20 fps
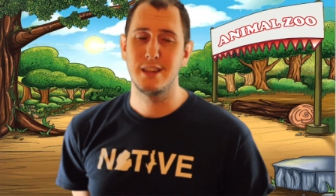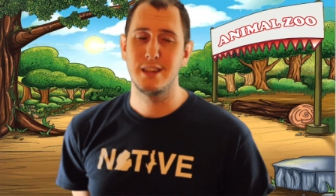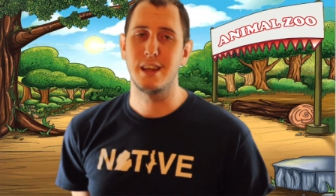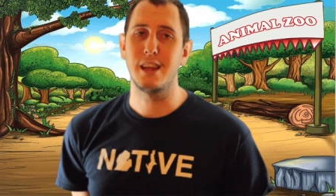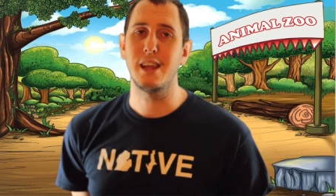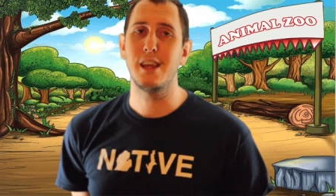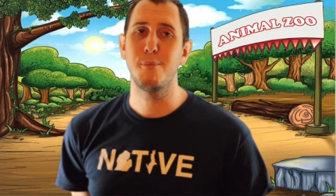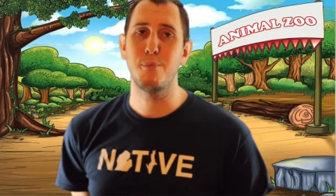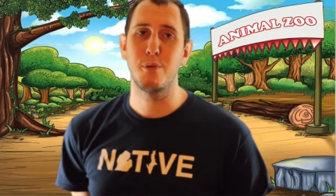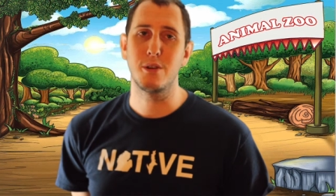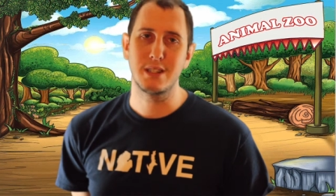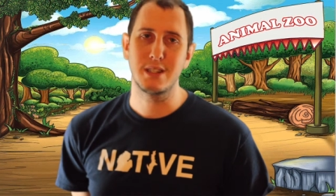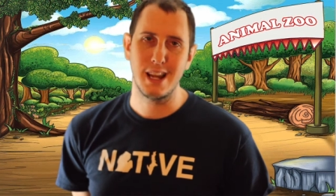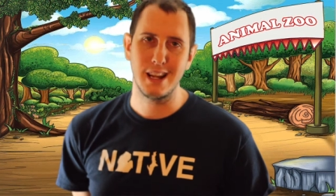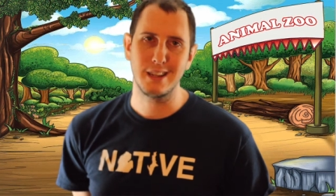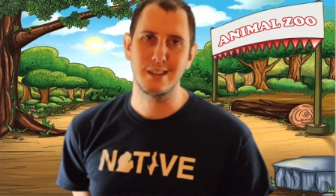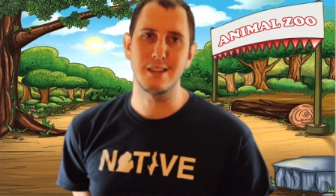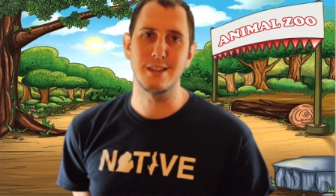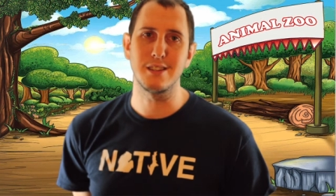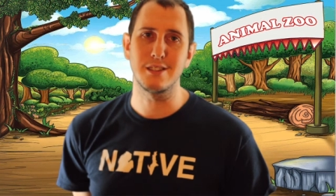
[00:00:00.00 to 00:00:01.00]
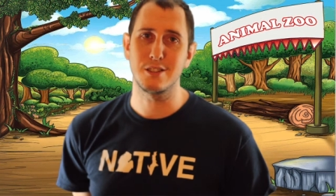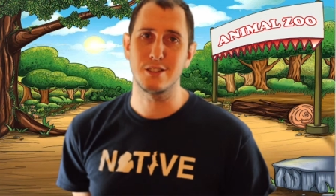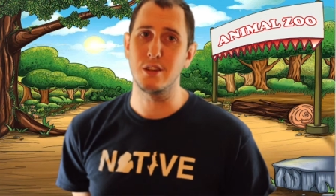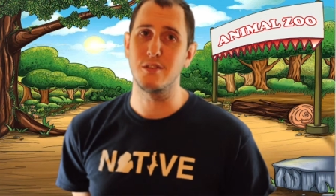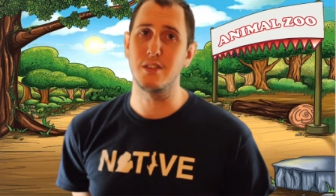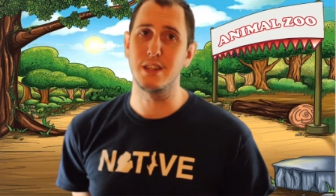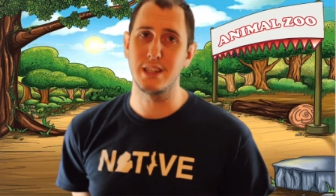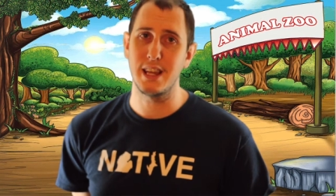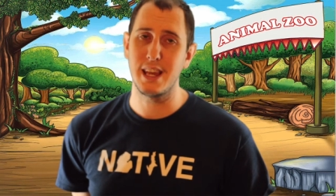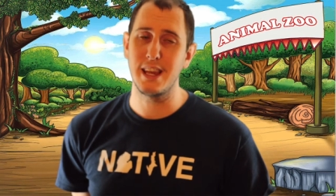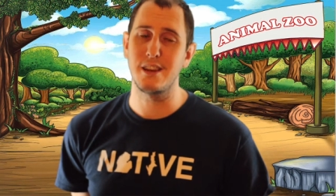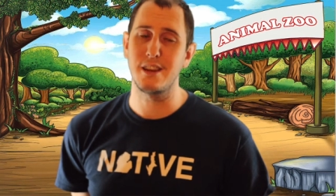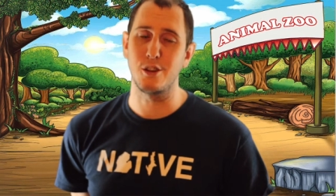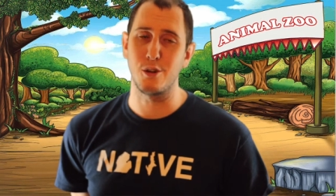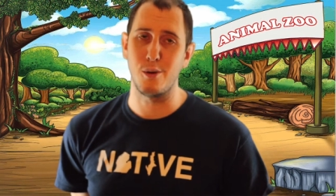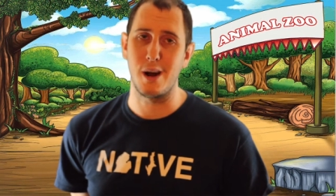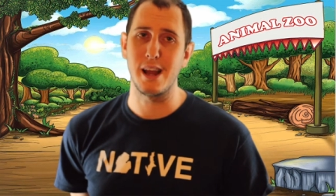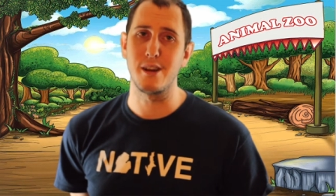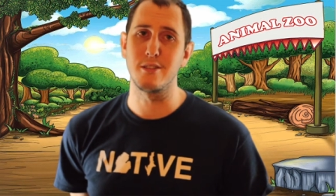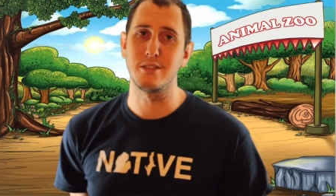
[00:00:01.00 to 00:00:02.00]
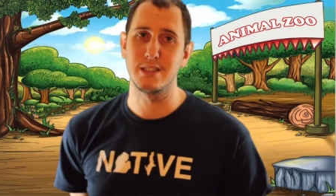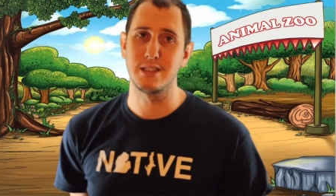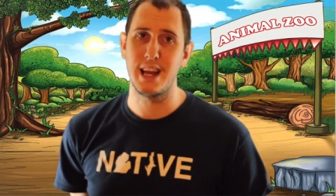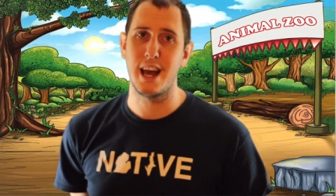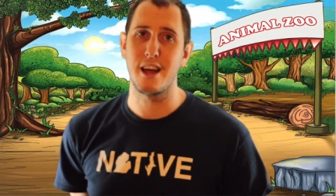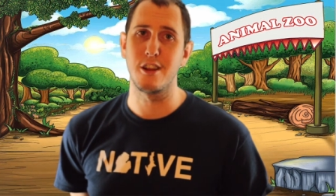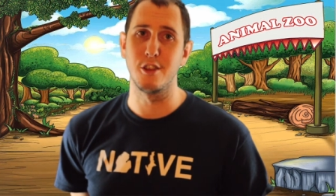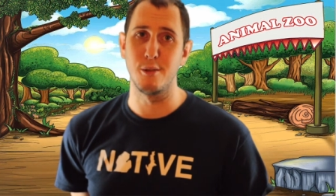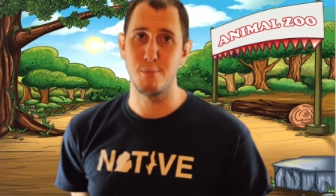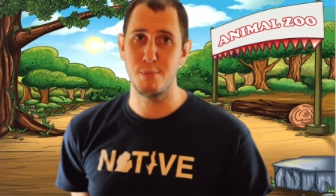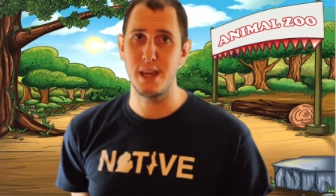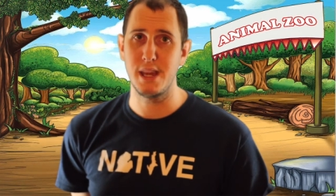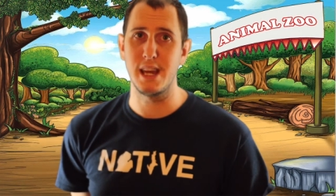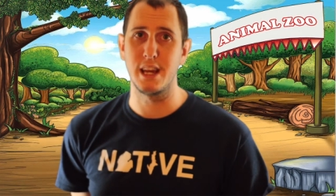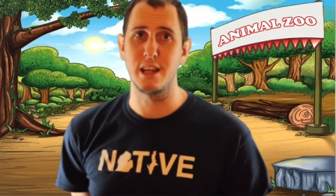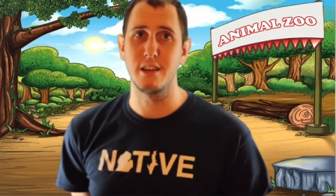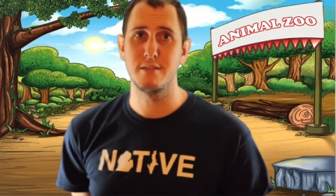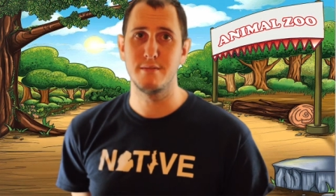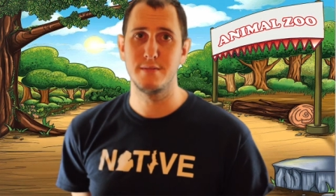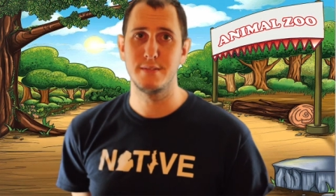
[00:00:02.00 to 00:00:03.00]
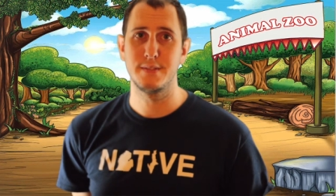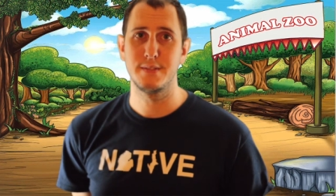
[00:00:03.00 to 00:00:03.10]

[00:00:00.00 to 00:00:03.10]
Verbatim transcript: and he protected his servant Daniel while he was down in the pit.